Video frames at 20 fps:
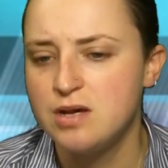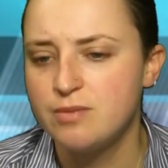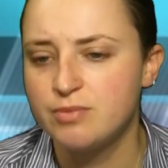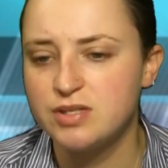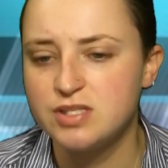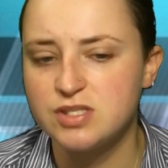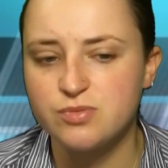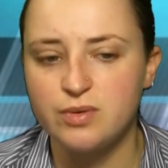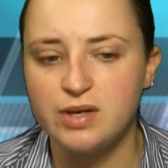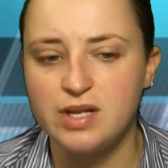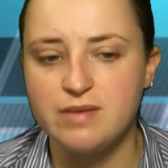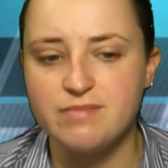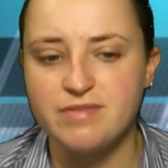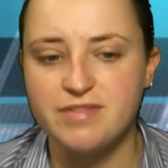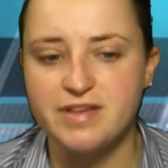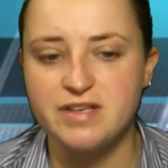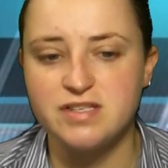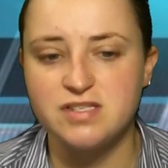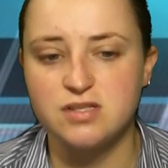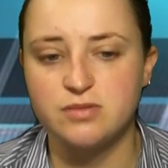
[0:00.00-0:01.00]
"Prince William
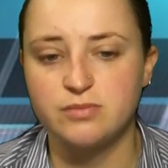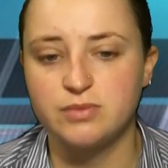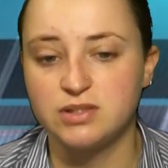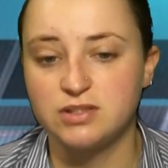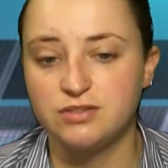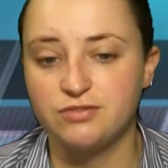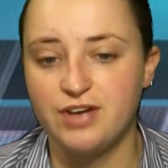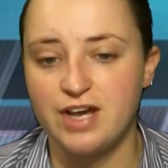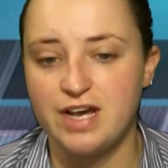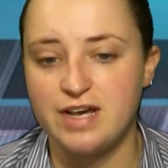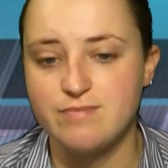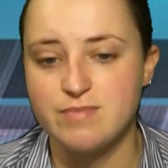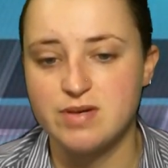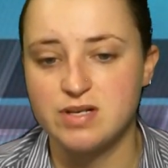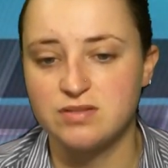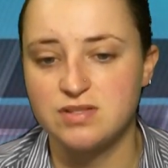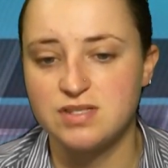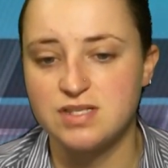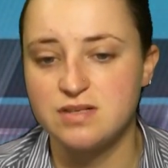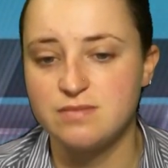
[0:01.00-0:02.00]
thinks the world of Kate
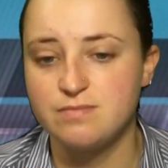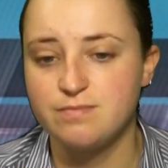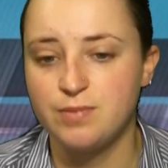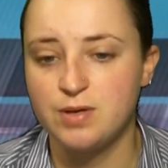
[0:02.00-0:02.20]
Middleton,